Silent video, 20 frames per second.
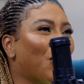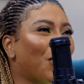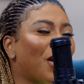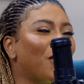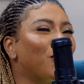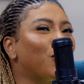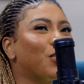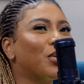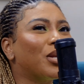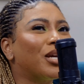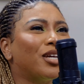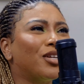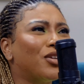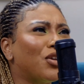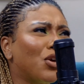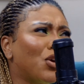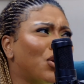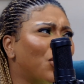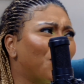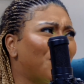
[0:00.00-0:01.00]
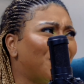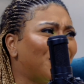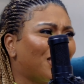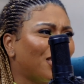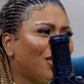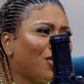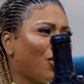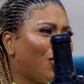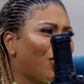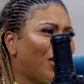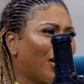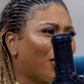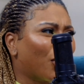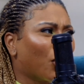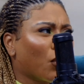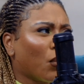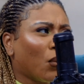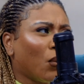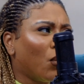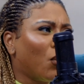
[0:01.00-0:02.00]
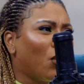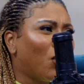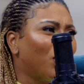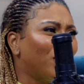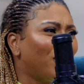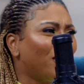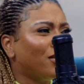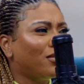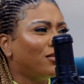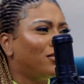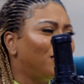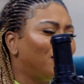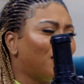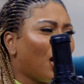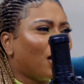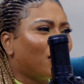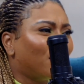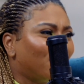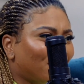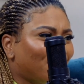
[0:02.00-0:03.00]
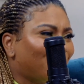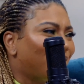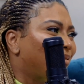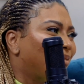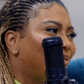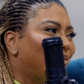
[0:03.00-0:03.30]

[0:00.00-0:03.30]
Everybody knew you as, like a cool, young